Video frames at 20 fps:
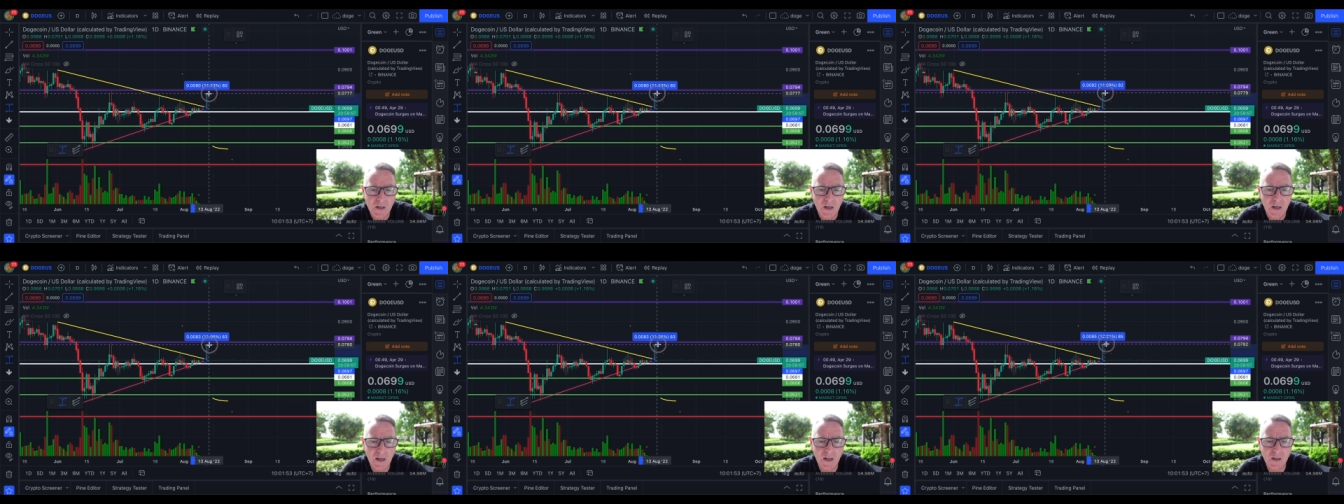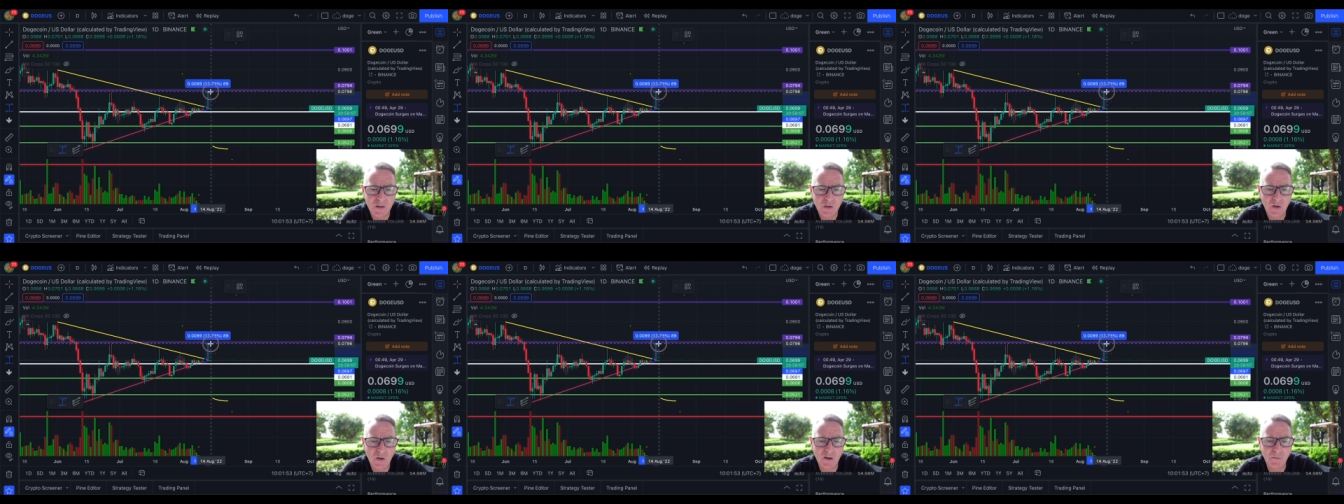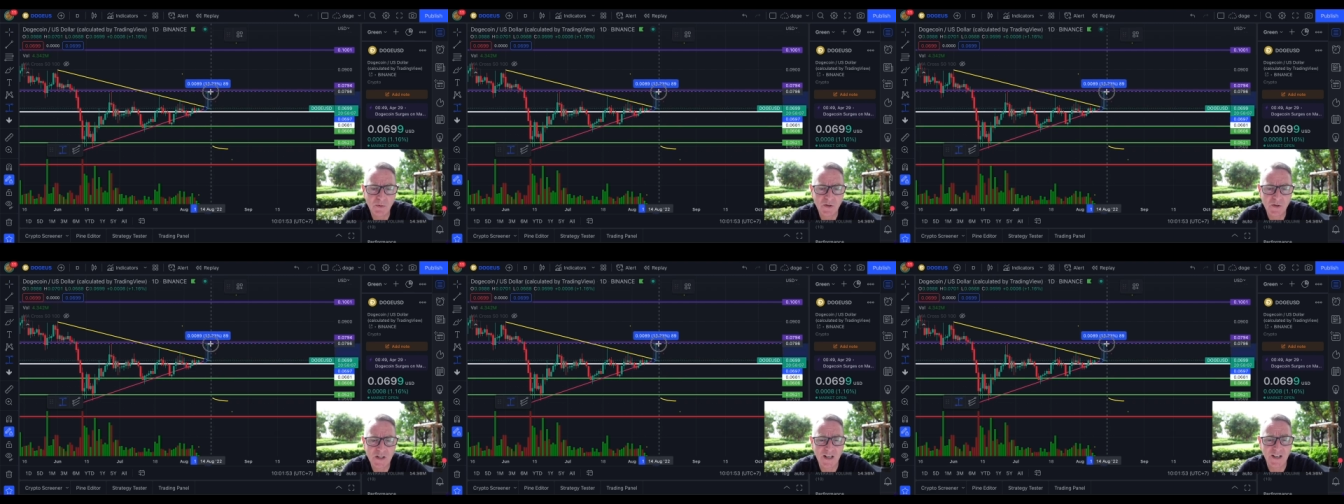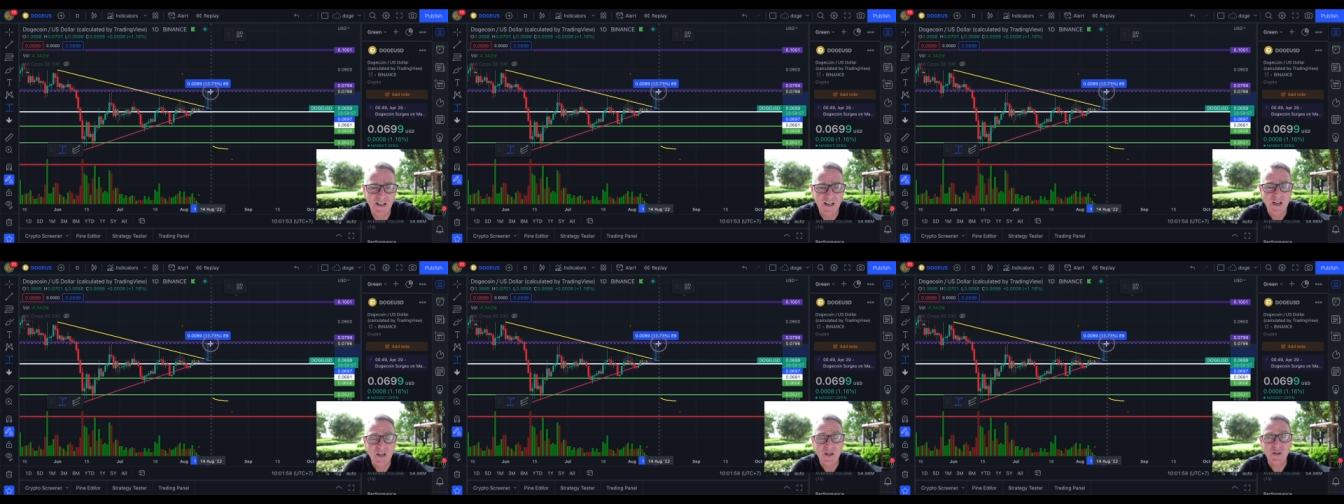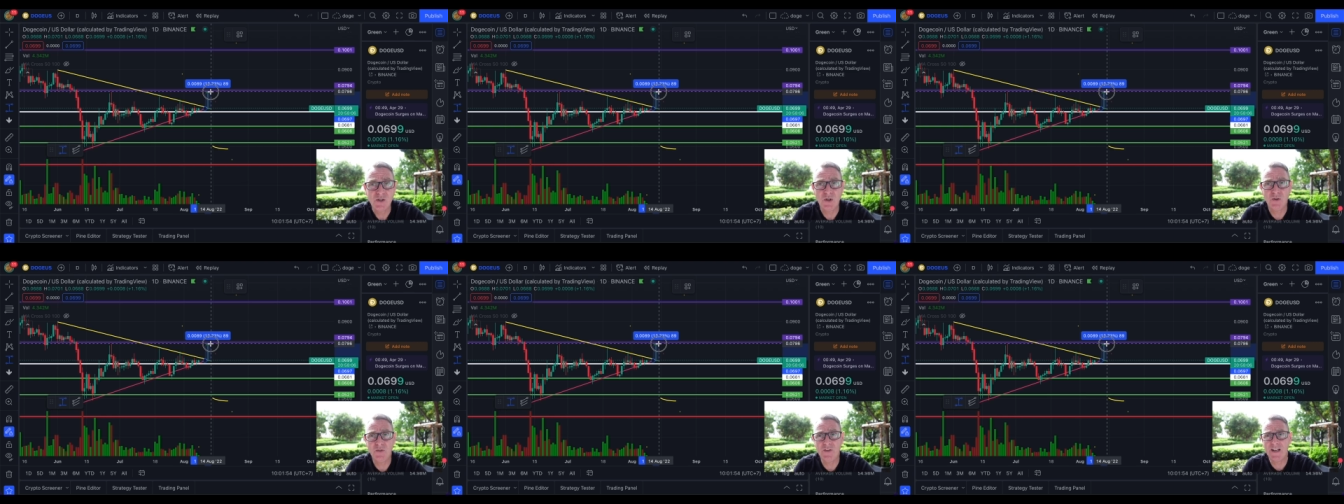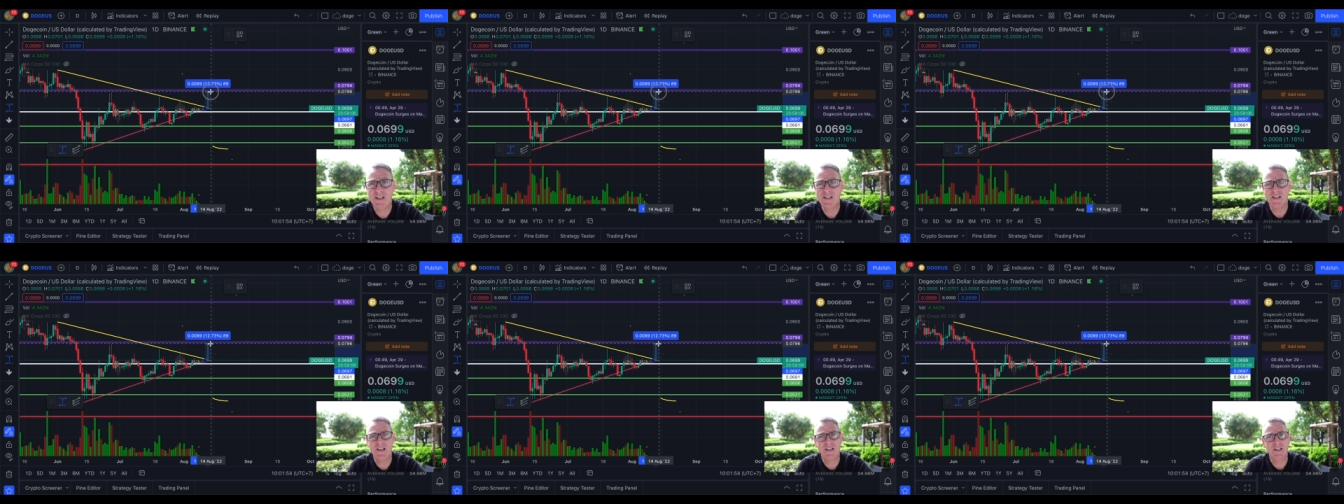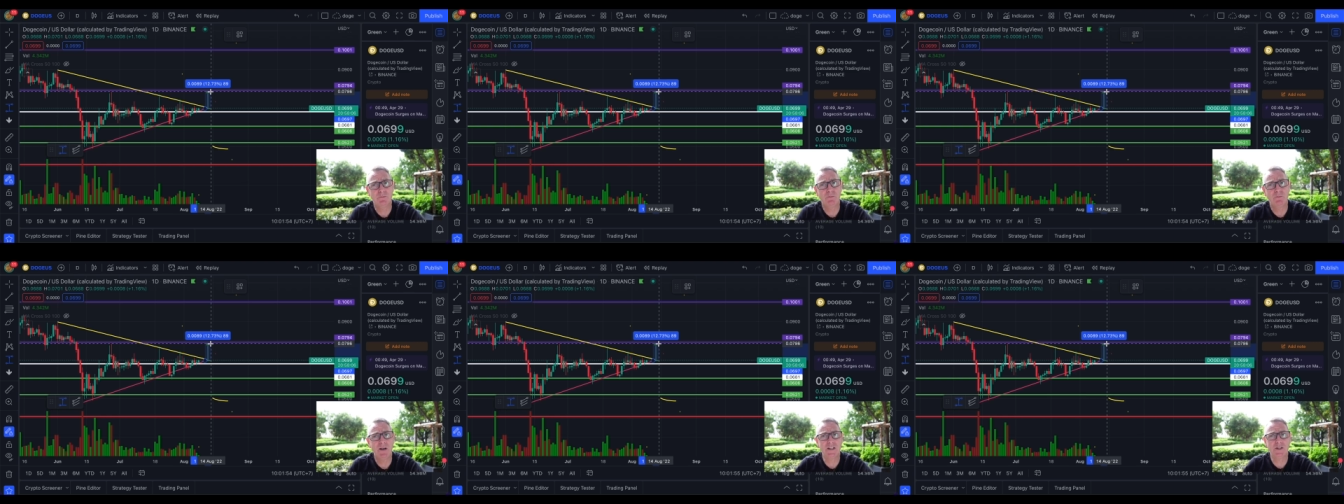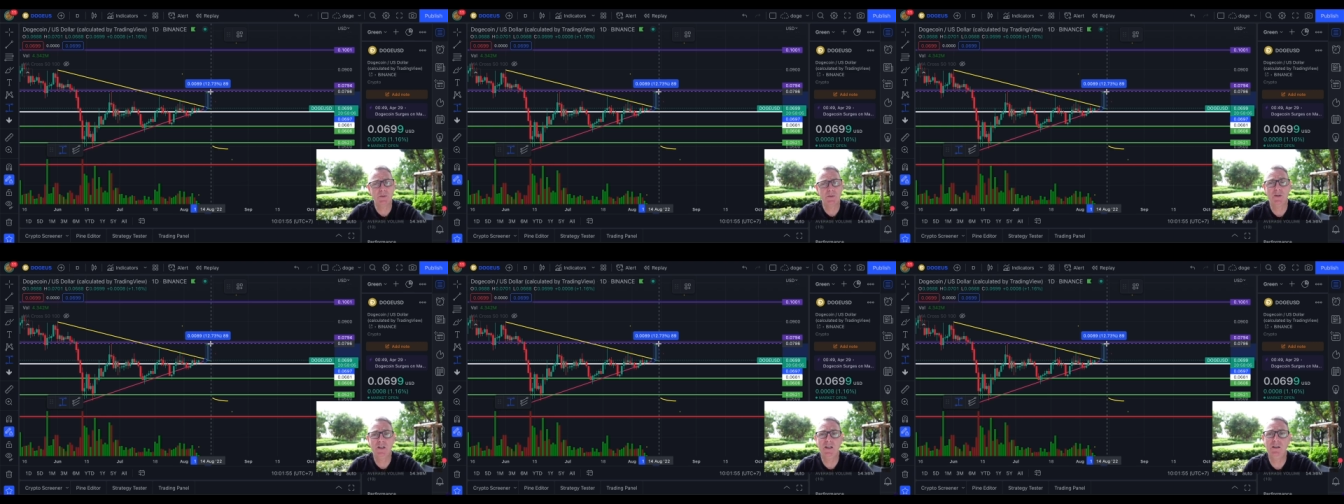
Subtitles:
12%. So that's not impossible.